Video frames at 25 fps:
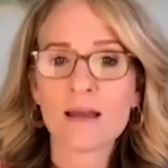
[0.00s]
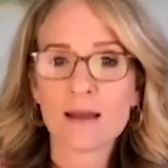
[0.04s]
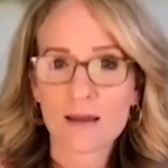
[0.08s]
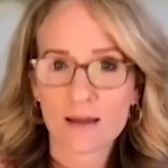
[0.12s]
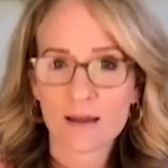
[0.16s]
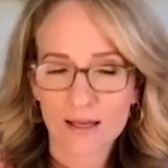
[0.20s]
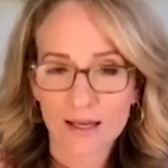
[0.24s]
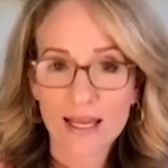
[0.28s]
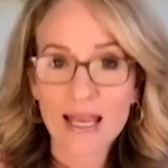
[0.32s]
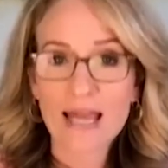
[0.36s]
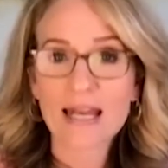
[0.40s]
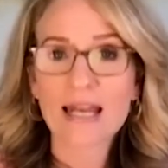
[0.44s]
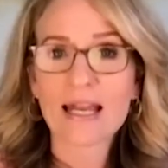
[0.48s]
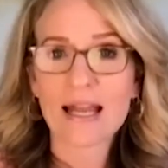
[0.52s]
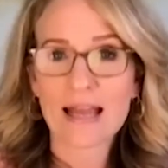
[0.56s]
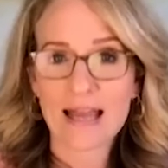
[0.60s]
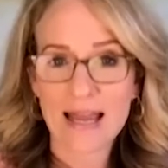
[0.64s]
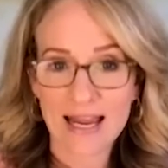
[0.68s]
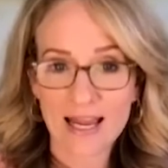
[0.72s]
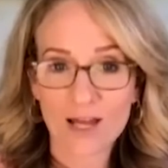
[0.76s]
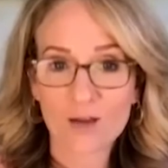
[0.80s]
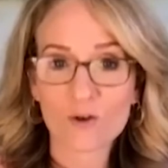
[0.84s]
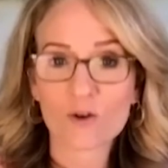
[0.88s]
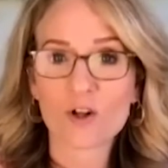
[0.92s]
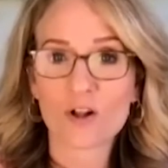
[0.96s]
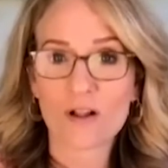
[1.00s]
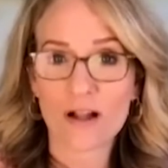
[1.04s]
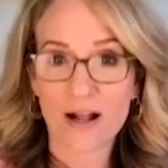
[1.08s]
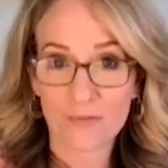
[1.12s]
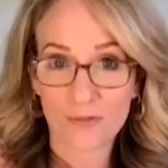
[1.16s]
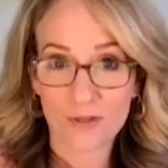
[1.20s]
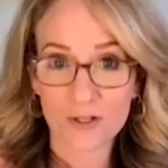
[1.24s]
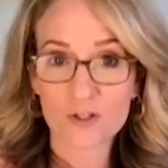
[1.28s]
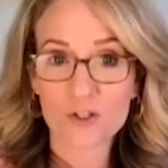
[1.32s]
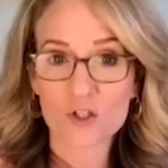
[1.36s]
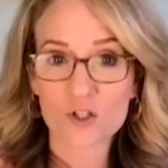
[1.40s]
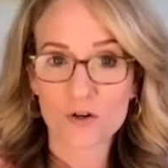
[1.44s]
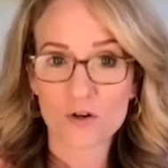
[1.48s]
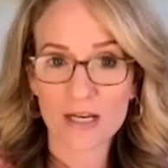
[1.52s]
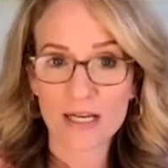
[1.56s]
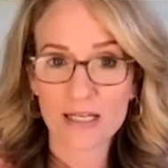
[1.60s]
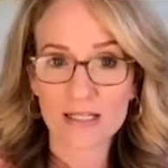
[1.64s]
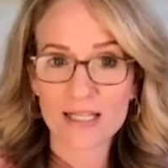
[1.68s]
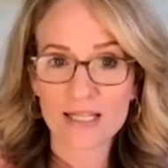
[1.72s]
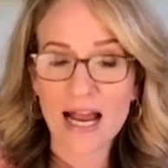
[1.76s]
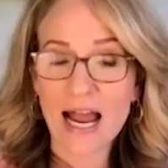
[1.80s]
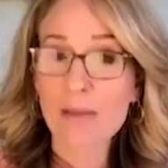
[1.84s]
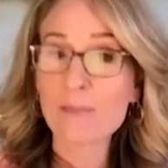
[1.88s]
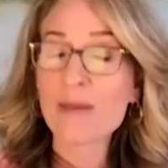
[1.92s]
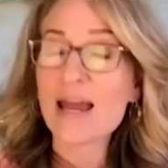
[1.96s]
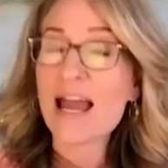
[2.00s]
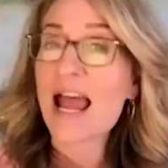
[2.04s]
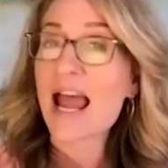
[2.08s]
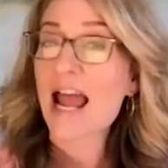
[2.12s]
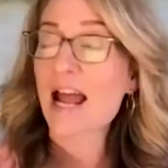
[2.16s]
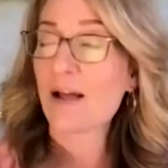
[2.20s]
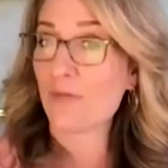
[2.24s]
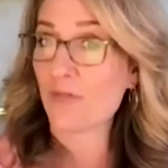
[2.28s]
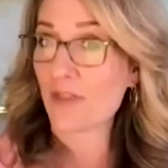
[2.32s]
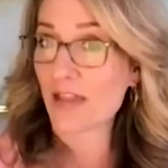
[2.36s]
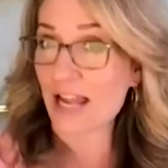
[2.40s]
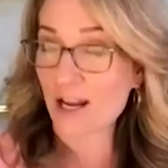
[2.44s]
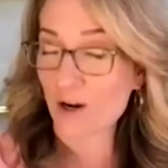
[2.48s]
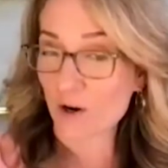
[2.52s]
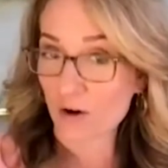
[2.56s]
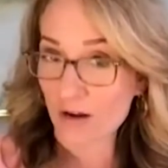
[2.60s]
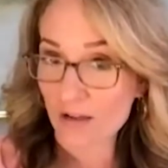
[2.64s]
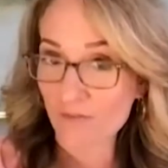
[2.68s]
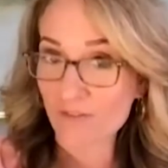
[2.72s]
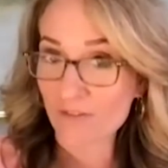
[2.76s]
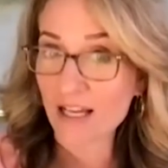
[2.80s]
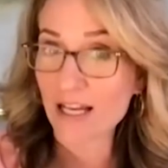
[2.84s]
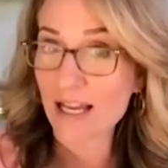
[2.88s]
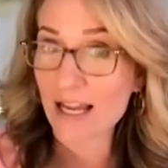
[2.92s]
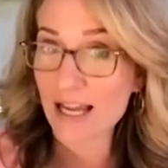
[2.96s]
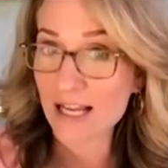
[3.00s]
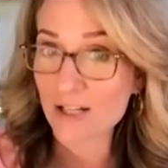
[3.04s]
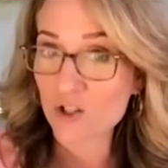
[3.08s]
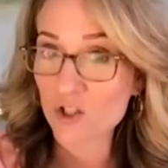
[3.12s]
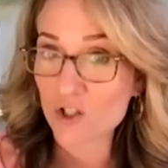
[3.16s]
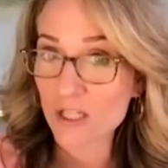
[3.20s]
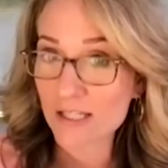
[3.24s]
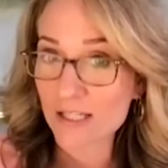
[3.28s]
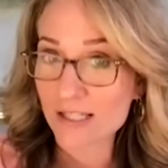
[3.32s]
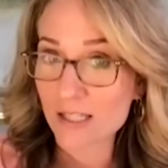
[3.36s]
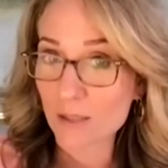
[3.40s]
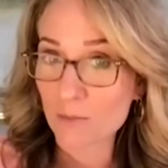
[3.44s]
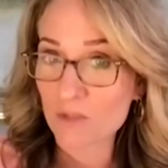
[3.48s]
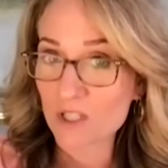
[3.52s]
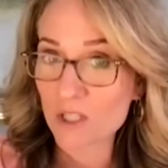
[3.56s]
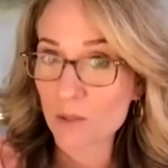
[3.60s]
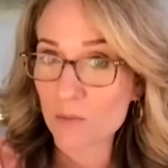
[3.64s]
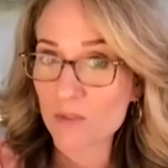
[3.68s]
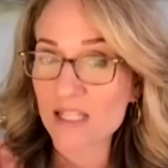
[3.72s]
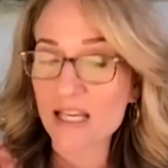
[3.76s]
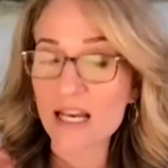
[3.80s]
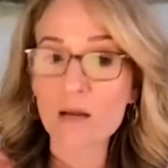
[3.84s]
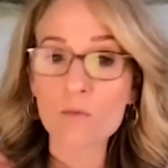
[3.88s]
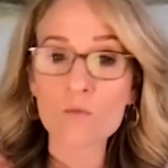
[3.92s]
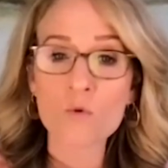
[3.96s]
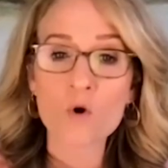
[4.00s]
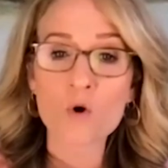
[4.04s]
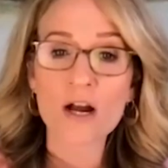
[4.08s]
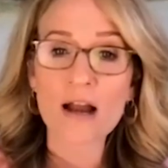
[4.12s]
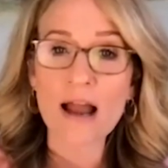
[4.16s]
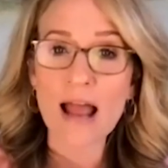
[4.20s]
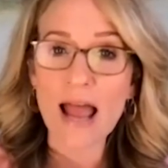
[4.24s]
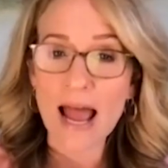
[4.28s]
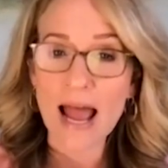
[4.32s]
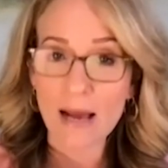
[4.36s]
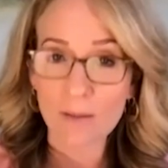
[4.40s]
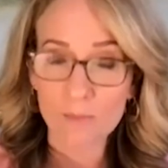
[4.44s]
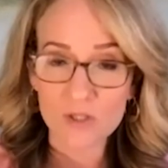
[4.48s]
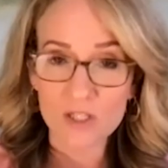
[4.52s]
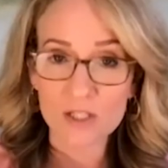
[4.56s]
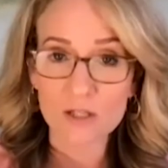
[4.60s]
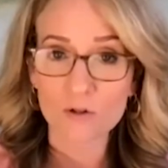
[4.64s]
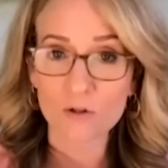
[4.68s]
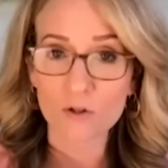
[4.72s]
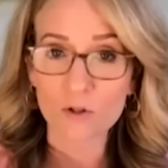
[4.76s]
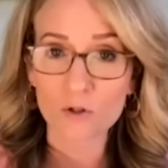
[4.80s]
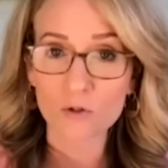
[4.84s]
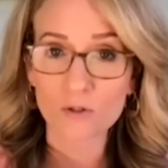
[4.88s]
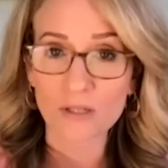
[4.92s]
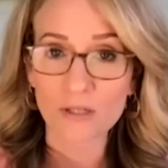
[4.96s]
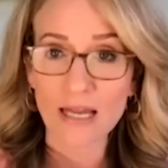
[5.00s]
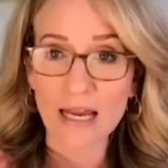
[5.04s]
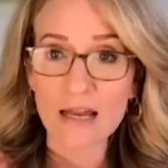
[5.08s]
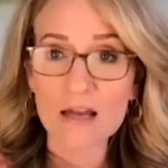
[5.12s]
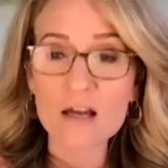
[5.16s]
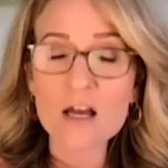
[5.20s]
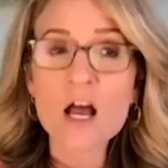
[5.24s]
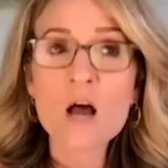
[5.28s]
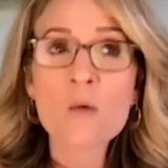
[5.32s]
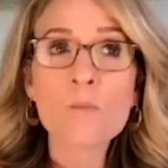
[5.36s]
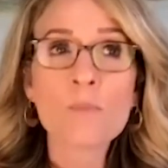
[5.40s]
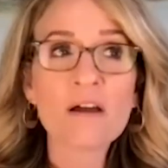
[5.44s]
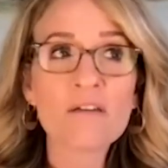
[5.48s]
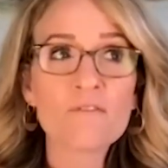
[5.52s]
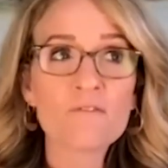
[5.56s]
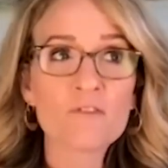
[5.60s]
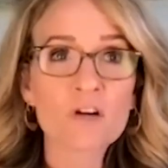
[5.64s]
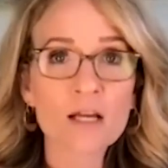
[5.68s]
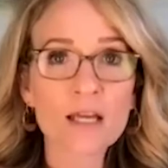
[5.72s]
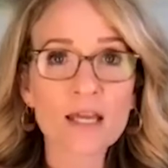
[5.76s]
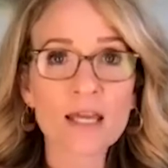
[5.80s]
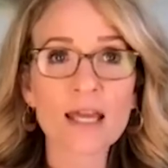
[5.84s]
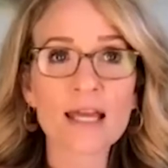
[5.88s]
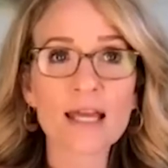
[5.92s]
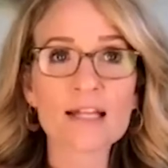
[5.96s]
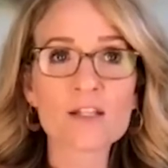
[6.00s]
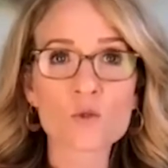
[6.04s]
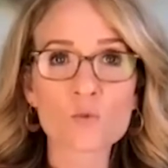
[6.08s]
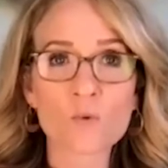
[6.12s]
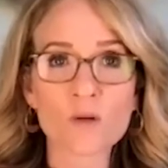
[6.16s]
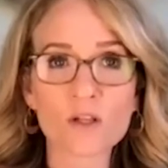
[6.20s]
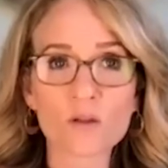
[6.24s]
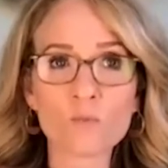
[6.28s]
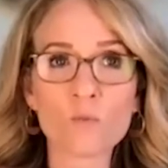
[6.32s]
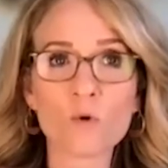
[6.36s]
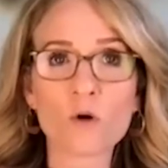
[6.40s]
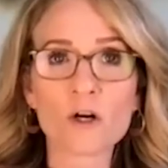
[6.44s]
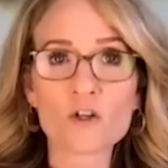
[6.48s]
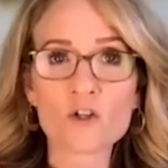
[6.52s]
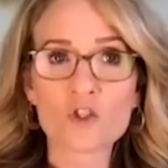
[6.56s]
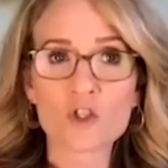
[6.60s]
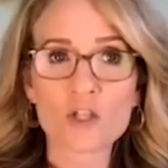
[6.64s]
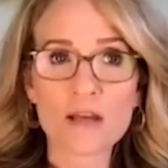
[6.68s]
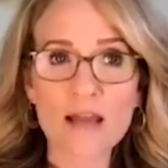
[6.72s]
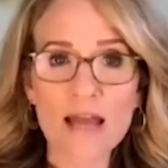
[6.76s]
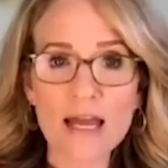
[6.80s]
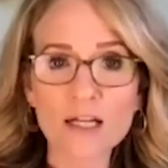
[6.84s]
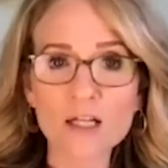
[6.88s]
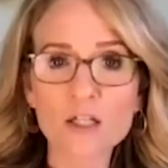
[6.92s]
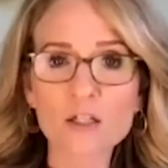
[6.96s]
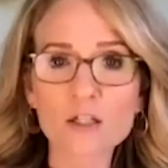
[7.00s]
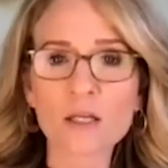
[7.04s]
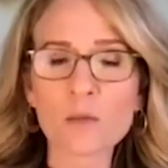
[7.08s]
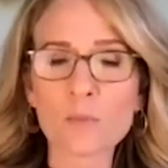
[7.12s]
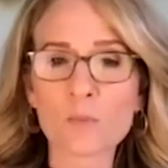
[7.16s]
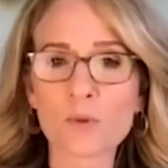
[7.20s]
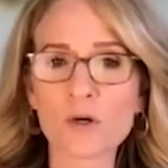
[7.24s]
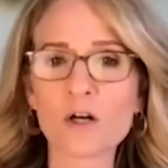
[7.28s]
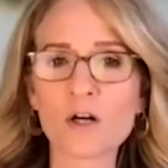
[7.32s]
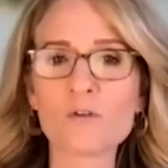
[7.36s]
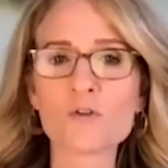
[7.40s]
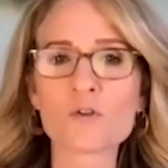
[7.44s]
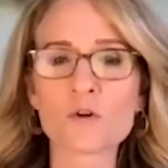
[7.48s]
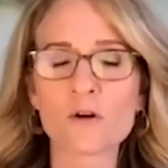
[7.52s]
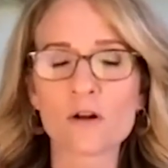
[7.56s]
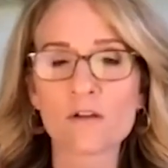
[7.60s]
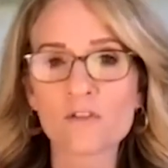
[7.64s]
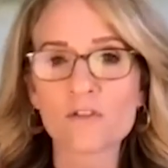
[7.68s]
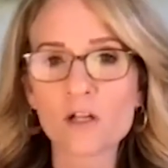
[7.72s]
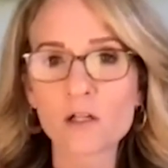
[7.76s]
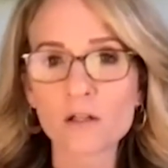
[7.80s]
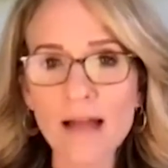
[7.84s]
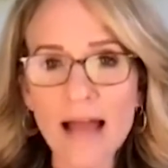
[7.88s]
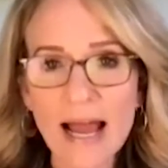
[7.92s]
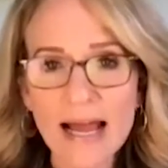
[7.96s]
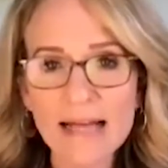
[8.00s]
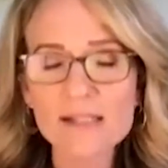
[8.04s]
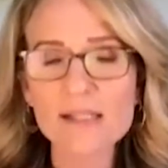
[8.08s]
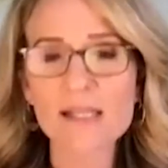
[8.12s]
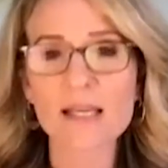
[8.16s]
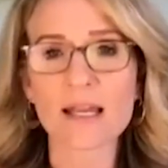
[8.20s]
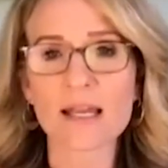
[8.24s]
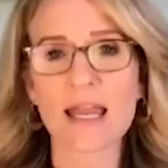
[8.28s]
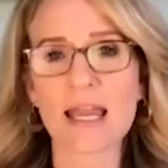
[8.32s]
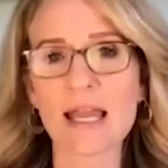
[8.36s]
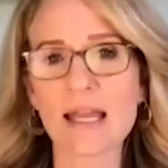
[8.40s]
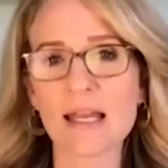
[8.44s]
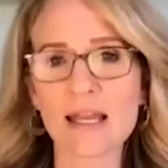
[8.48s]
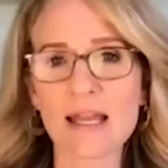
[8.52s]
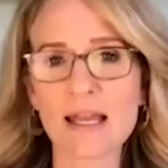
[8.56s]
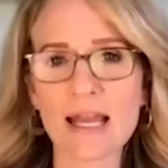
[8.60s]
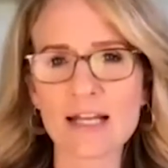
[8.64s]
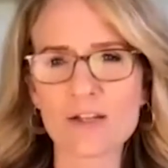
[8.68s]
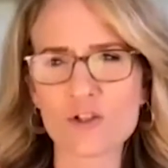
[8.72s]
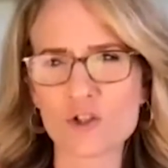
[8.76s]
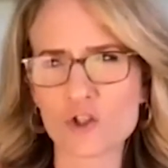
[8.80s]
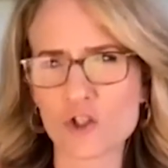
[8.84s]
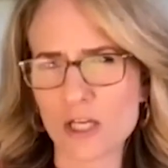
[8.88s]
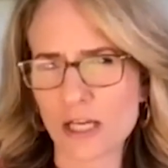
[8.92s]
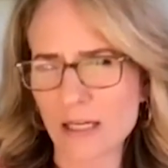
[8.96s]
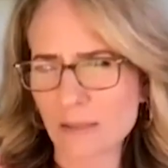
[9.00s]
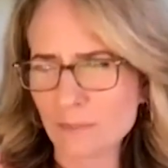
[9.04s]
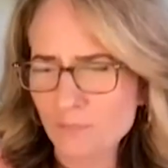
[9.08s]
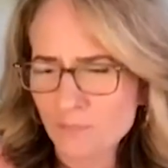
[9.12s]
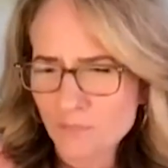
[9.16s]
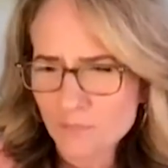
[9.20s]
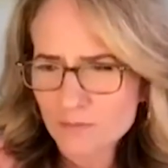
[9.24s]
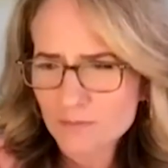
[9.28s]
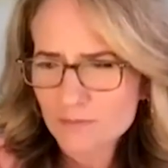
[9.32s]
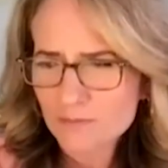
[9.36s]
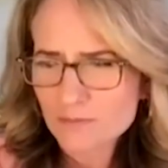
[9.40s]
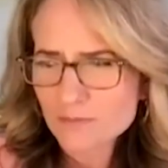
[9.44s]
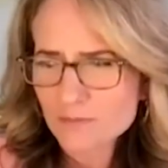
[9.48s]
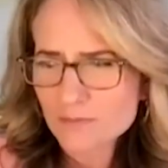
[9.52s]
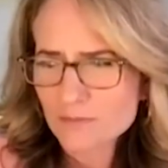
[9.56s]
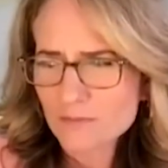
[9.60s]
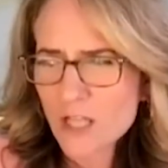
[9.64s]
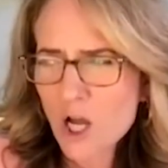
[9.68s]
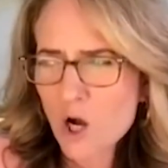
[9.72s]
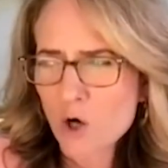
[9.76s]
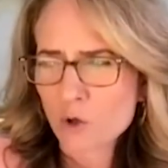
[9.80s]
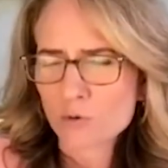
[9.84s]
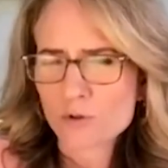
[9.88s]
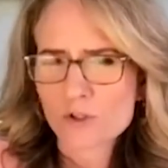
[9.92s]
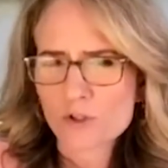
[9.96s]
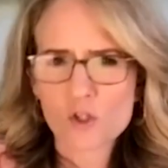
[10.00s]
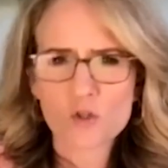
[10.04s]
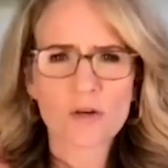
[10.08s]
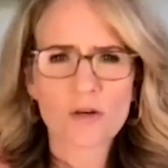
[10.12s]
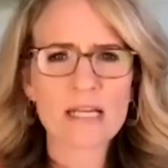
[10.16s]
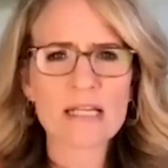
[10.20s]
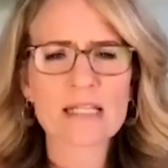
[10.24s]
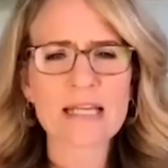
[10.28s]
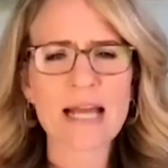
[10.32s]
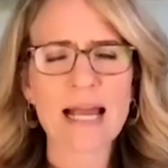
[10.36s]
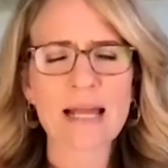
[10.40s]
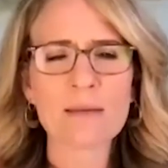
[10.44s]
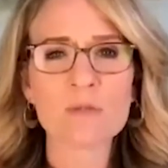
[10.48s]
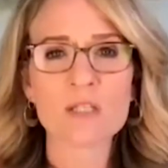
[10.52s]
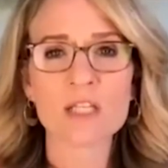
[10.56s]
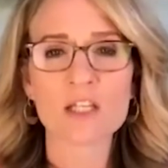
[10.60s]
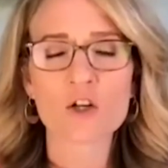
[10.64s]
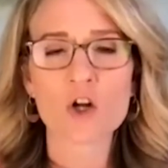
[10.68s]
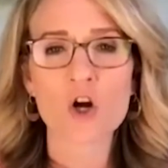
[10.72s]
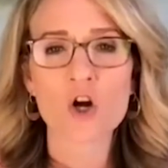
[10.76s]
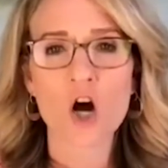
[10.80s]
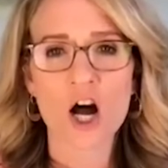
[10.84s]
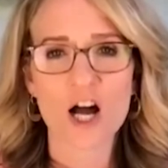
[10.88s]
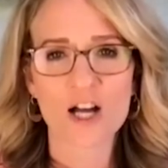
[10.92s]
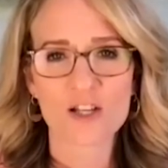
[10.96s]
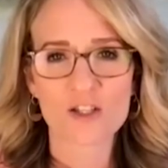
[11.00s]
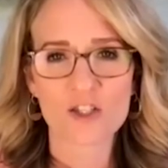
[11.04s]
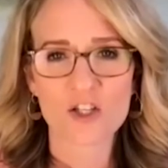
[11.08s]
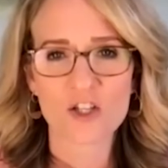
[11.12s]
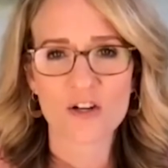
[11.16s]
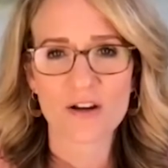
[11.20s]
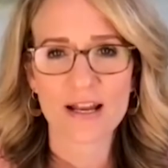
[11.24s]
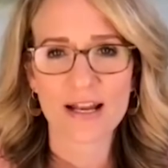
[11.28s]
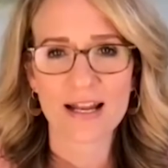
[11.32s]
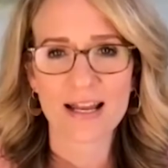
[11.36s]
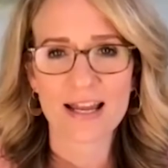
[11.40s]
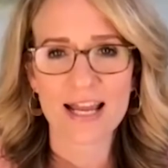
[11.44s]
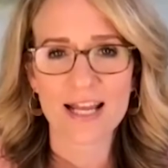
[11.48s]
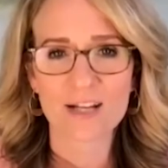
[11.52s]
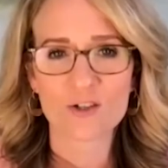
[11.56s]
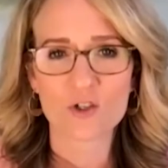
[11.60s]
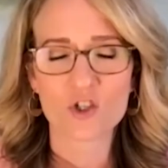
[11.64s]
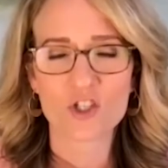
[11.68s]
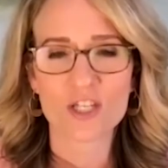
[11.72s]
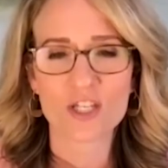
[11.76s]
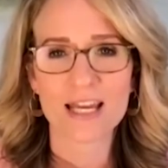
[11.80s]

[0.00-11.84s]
getting a handle on their screen time, and they don't have ADHD symptoms anymore? Absolutely. But for kids with more genetically prone sort of classic ADHD, no, screen time didn't cause your ADHD.